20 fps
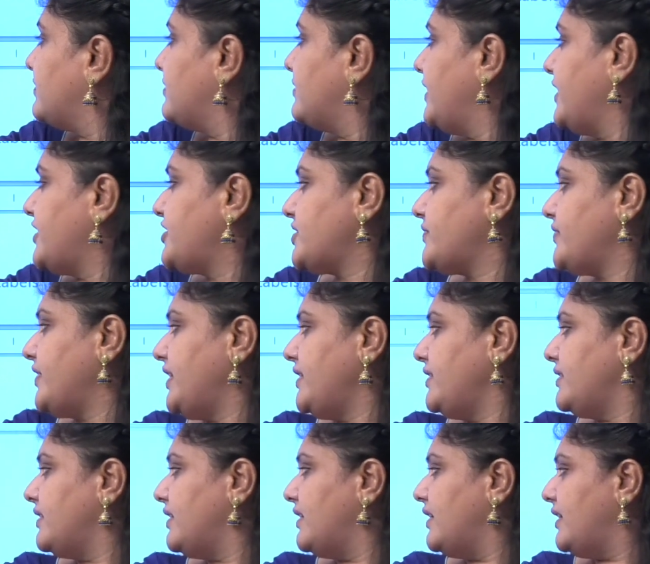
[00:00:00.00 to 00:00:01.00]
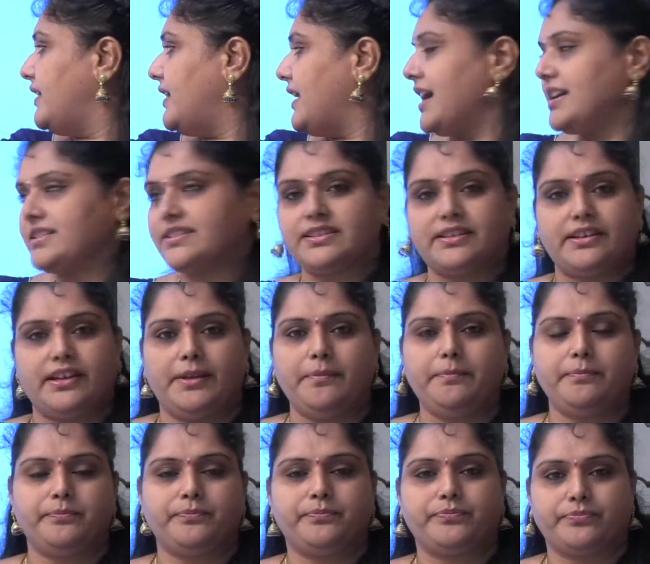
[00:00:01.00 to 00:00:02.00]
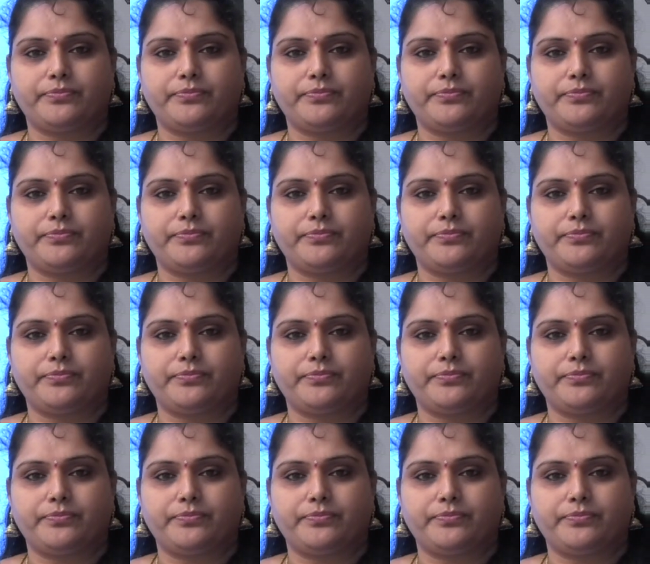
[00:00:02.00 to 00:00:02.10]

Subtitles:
Next one, last name,